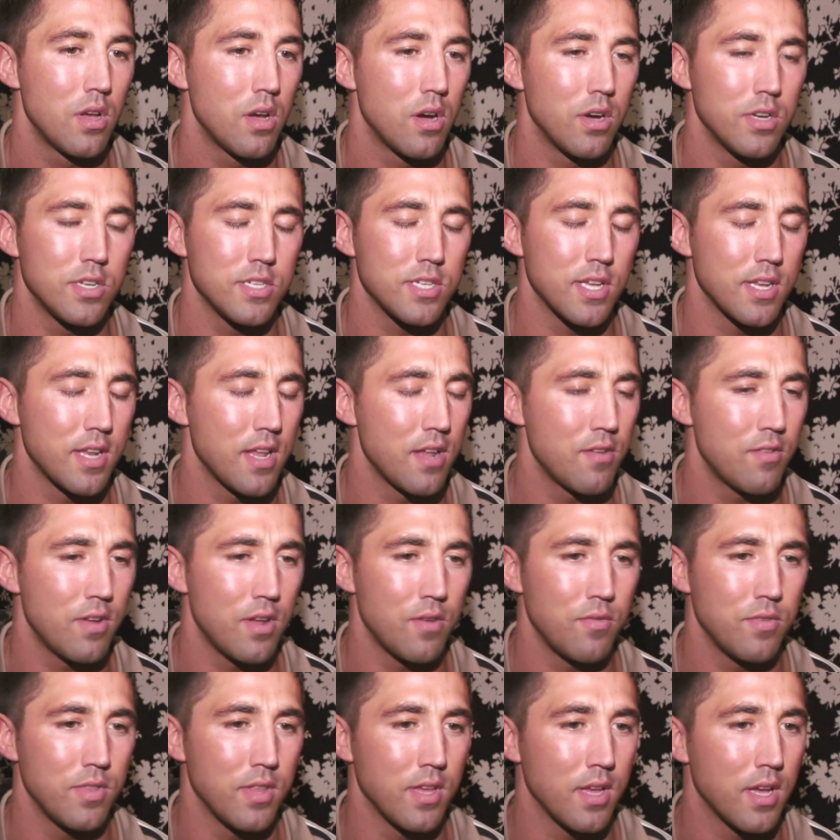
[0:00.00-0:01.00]
I just had
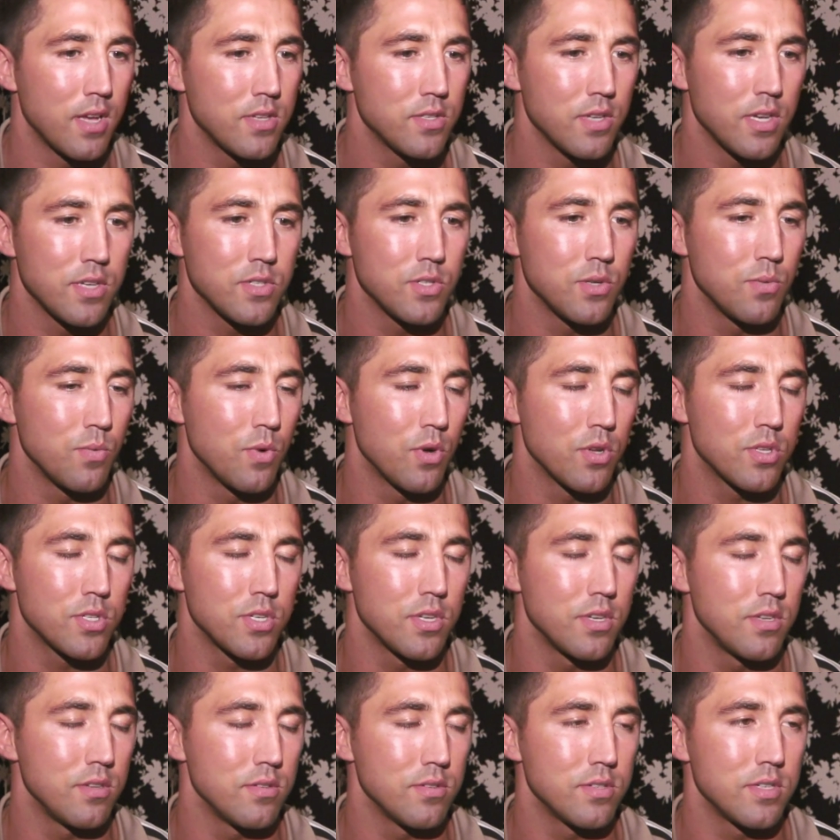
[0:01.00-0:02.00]
everything. As, as you
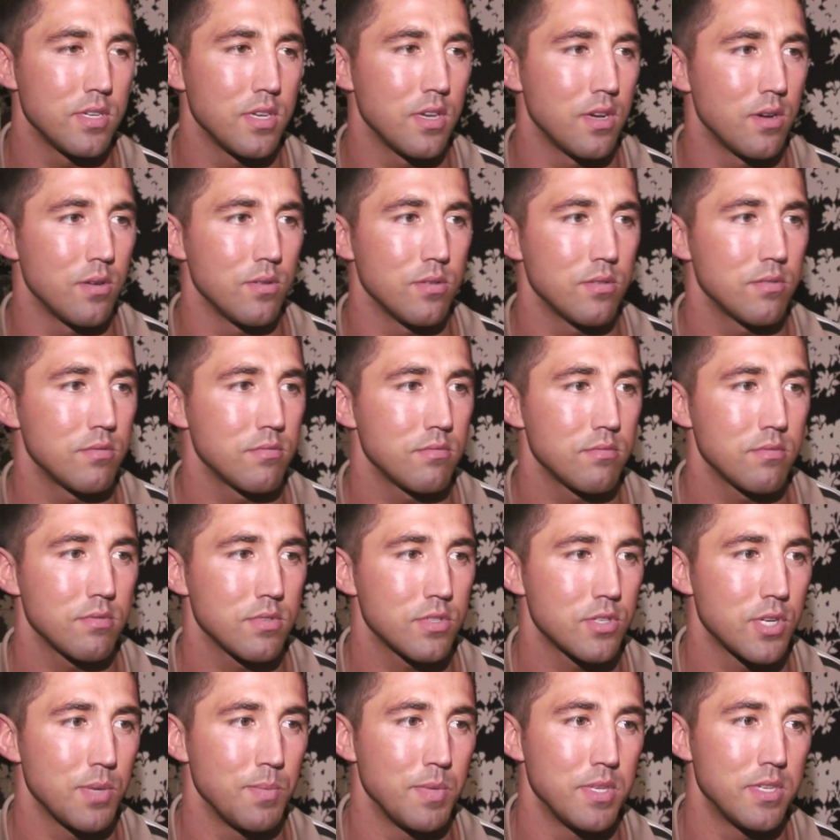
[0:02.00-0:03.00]
watch it, you'll see how
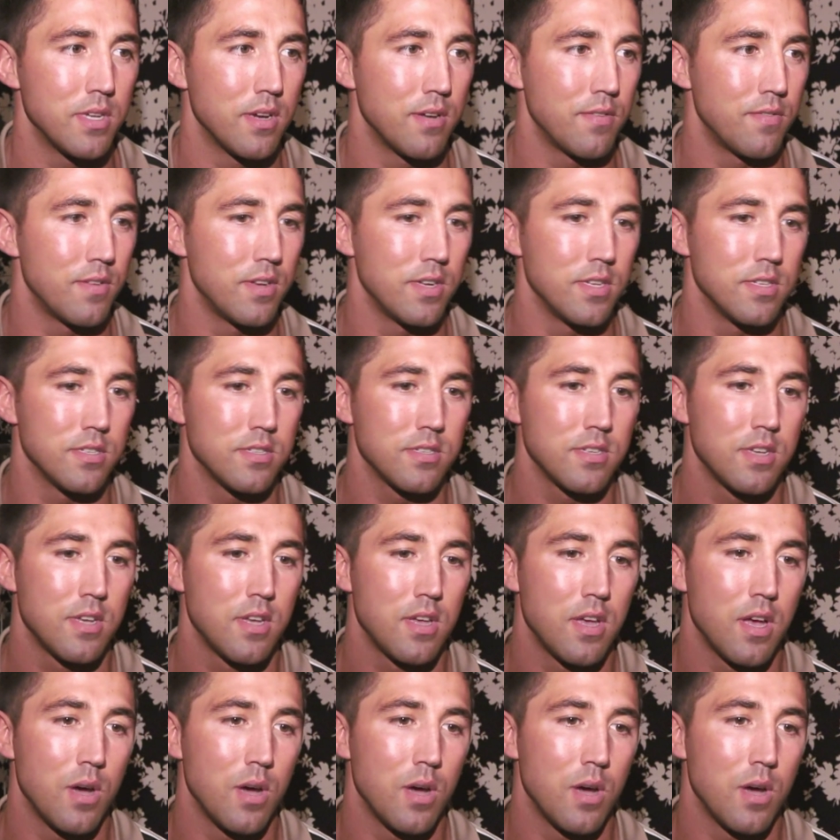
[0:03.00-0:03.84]
extremely tough it is.